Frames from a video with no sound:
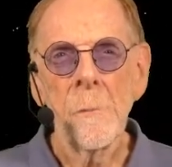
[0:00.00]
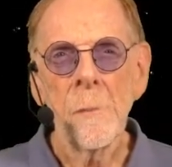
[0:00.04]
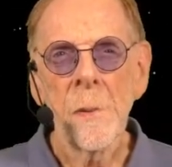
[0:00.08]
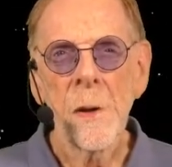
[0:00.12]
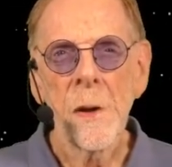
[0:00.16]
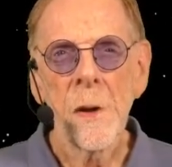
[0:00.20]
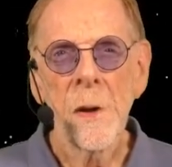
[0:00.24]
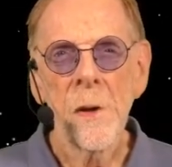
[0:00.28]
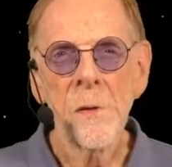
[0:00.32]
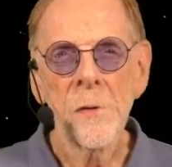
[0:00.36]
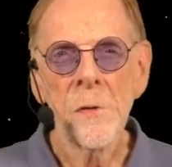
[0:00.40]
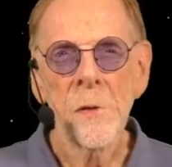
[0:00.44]

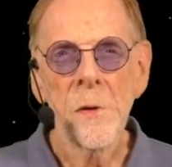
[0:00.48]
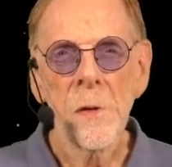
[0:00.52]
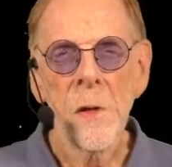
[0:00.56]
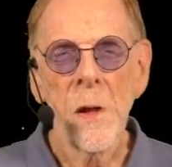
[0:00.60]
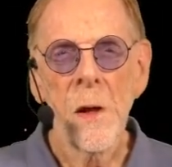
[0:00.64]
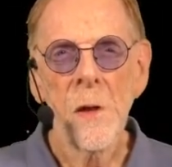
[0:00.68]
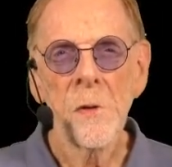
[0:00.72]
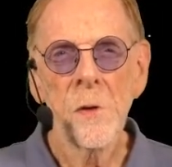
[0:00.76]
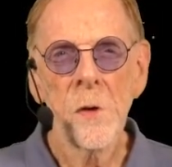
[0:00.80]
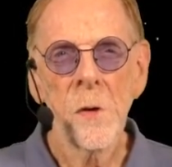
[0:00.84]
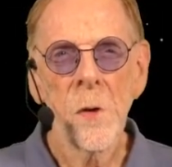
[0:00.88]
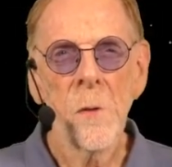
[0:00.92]
because
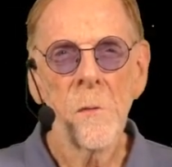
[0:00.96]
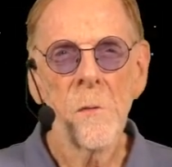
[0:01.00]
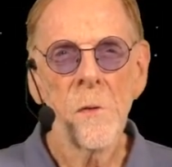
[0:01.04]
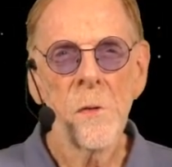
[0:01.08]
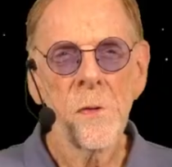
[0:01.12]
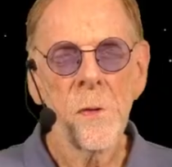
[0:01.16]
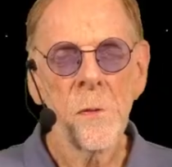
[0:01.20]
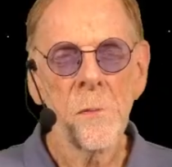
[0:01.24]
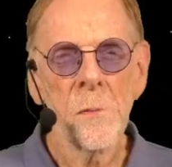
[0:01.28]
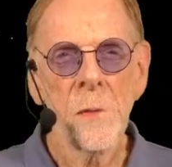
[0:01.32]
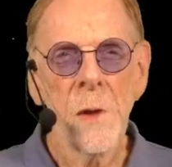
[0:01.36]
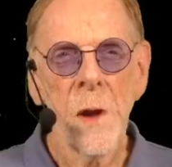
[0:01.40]
glossing
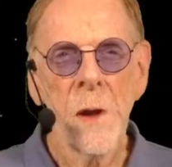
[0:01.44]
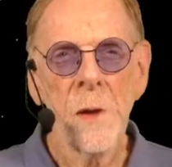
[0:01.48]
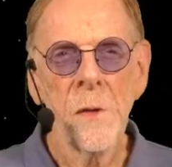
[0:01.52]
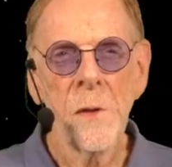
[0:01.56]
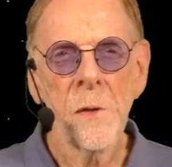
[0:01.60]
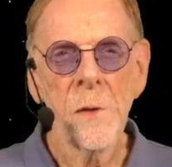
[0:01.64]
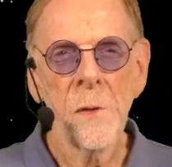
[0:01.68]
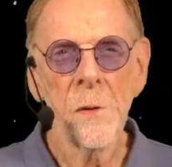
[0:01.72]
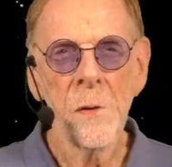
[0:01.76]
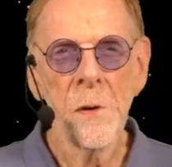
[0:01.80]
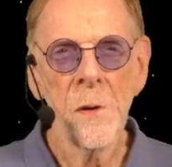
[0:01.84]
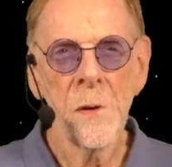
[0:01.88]
over some
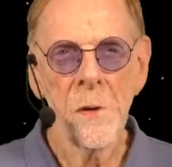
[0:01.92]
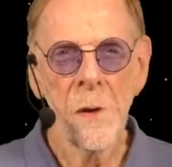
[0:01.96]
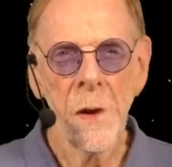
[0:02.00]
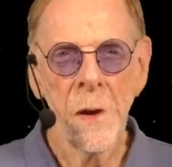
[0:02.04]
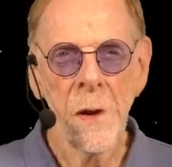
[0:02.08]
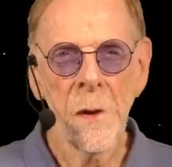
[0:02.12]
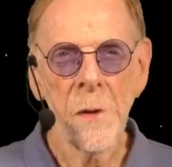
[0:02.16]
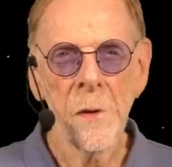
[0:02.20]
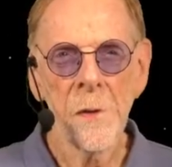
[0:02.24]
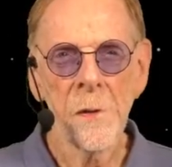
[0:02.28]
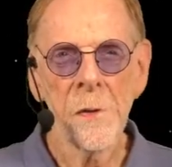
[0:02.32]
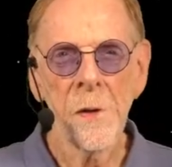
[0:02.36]
technical
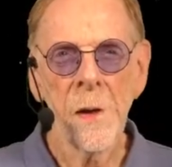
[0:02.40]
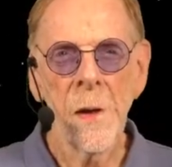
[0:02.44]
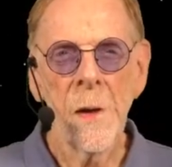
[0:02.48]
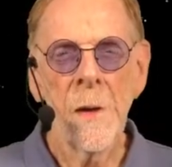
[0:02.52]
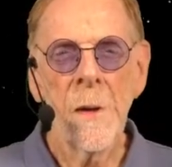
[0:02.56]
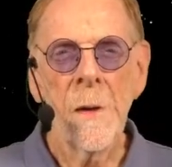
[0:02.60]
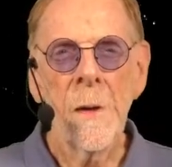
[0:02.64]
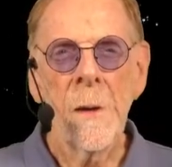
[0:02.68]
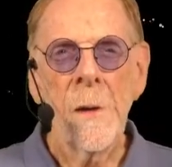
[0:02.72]
details,